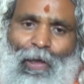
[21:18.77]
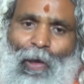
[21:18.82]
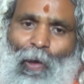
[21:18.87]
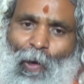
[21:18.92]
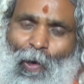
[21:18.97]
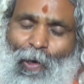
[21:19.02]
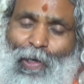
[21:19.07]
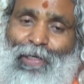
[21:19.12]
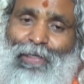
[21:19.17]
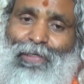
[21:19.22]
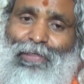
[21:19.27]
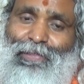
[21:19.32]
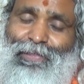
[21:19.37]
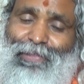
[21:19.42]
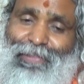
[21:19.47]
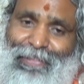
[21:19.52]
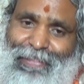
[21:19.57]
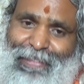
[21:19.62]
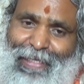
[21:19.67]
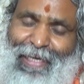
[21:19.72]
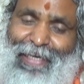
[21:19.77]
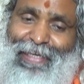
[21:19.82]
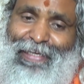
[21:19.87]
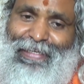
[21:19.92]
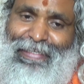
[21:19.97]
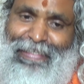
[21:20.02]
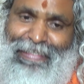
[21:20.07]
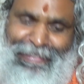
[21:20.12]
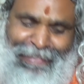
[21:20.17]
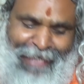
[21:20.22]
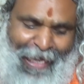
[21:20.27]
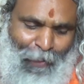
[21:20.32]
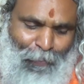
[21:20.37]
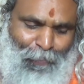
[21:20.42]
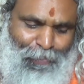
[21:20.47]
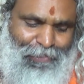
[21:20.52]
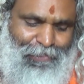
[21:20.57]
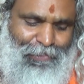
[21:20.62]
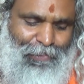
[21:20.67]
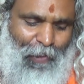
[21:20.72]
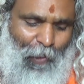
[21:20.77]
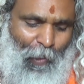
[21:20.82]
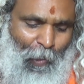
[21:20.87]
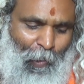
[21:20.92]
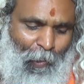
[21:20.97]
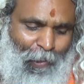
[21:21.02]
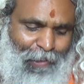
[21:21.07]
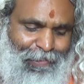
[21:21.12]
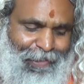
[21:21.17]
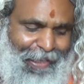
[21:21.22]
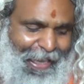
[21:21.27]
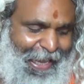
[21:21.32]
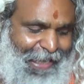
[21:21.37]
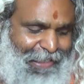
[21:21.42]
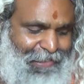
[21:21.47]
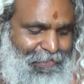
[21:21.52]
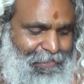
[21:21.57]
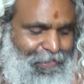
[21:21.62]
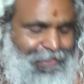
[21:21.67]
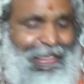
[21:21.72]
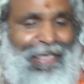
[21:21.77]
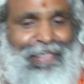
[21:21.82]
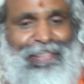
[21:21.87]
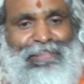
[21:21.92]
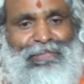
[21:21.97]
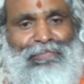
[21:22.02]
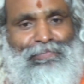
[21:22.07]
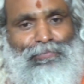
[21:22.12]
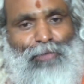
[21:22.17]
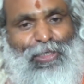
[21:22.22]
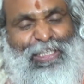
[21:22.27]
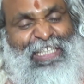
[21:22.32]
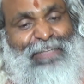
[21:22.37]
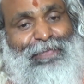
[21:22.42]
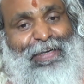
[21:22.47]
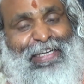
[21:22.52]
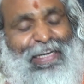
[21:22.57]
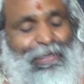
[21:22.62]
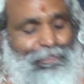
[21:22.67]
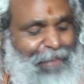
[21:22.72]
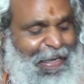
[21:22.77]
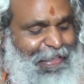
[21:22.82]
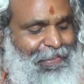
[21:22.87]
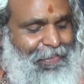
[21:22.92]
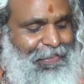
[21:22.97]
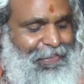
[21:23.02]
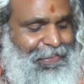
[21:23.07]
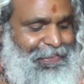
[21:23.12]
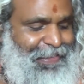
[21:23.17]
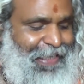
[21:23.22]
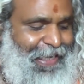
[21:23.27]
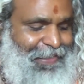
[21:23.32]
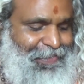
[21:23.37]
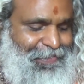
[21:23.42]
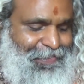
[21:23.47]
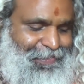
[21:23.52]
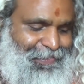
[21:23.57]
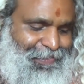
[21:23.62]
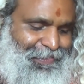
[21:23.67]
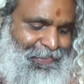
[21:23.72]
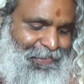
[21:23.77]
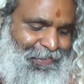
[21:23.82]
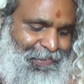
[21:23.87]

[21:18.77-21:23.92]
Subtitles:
or really renounce all the action that is motivated by the desires,